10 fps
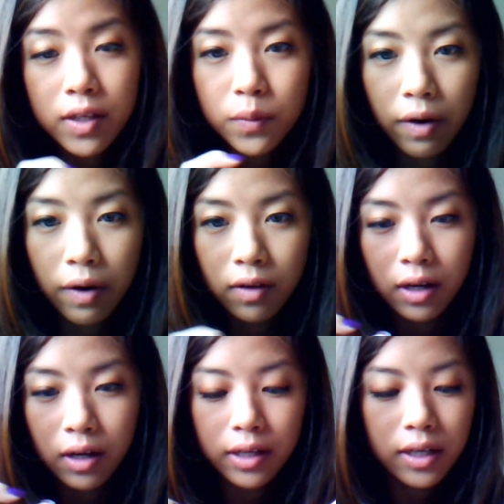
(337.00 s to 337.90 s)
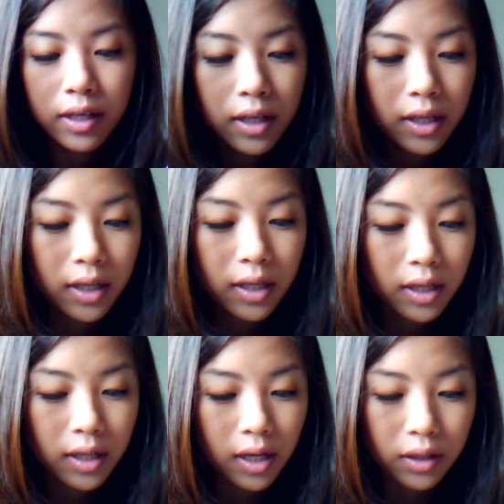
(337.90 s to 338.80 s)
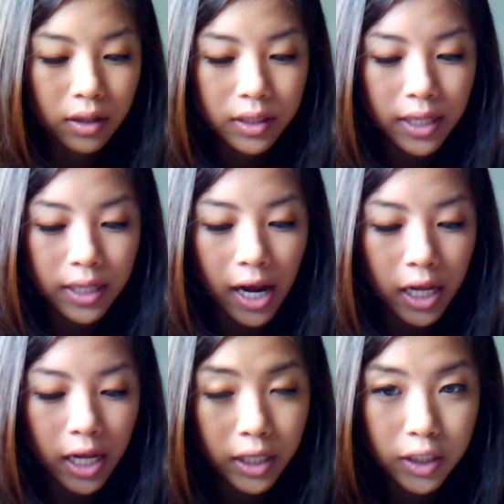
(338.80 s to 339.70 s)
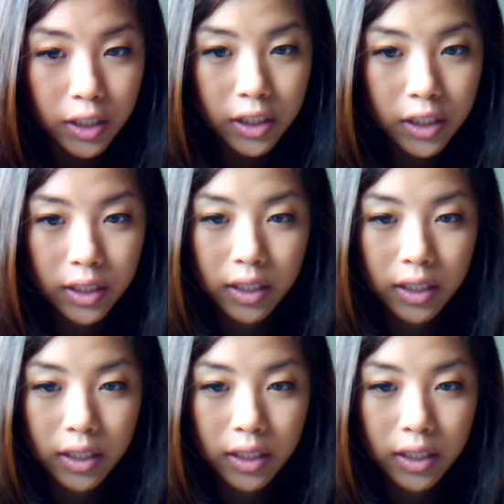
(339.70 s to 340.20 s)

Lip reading: this Revlon Color Stay eyeliner.